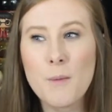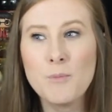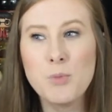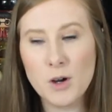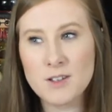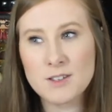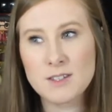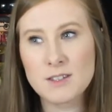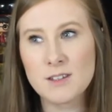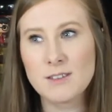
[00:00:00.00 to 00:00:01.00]

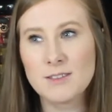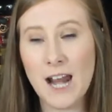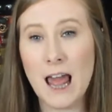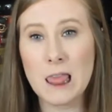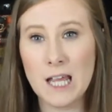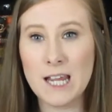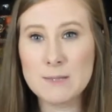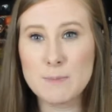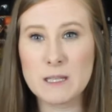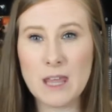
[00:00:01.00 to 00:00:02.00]
books that I
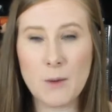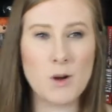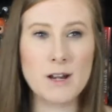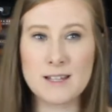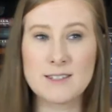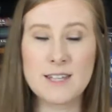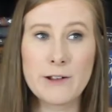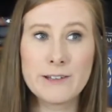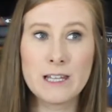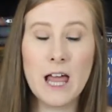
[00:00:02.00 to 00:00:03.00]
liked, but they weren't
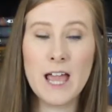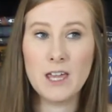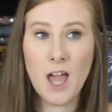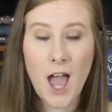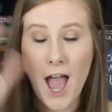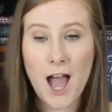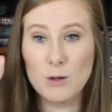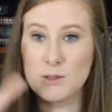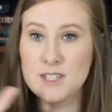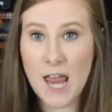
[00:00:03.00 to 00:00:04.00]
necessarily, like,
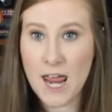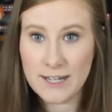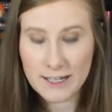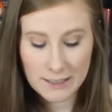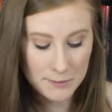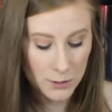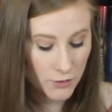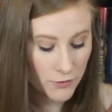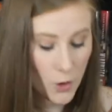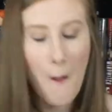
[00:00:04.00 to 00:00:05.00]
outstandingly
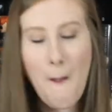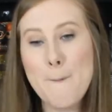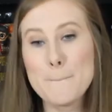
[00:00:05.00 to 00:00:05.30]
beautiful.